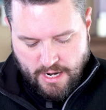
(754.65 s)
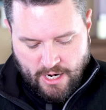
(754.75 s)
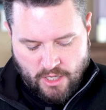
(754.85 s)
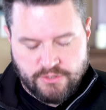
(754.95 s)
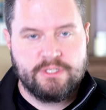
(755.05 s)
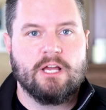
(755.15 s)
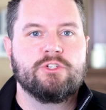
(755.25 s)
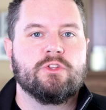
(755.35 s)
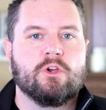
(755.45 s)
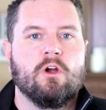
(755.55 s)
it also
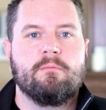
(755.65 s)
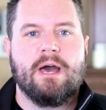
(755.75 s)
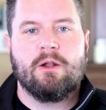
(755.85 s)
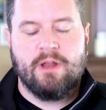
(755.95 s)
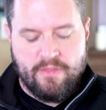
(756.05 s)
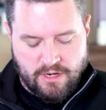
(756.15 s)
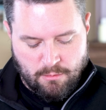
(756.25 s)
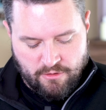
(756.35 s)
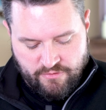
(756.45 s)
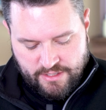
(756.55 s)
tells you the current battery and the
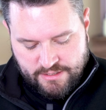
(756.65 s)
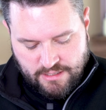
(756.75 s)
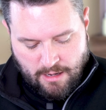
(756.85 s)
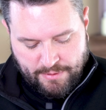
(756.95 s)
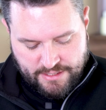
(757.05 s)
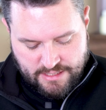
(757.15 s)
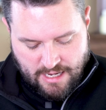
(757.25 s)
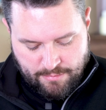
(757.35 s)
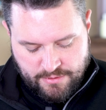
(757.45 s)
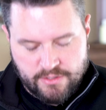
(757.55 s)
number of events up at the
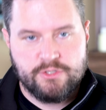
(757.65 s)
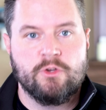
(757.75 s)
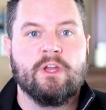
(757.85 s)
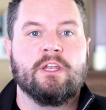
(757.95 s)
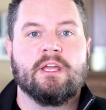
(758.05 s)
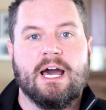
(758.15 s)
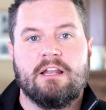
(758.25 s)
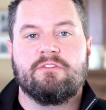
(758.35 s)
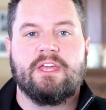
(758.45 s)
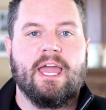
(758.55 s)
top. So you can
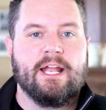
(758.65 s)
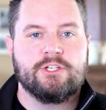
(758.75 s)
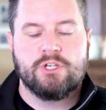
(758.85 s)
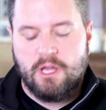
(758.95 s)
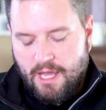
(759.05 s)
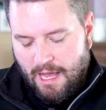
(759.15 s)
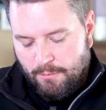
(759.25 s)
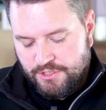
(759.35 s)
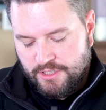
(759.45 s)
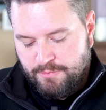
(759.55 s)
kind of gauge how
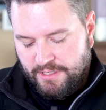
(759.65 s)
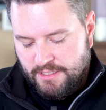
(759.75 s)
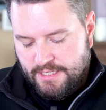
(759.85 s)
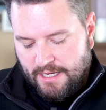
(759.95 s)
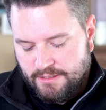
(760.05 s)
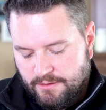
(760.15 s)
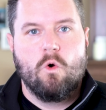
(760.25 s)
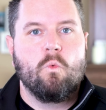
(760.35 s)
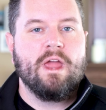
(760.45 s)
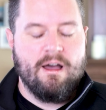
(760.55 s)
much it's being detected.
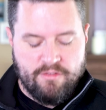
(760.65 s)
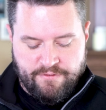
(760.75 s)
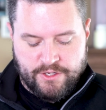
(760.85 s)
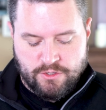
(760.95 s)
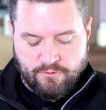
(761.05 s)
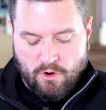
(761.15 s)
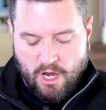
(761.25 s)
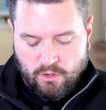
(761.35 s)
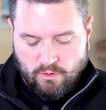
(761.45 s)
We have the feature for auto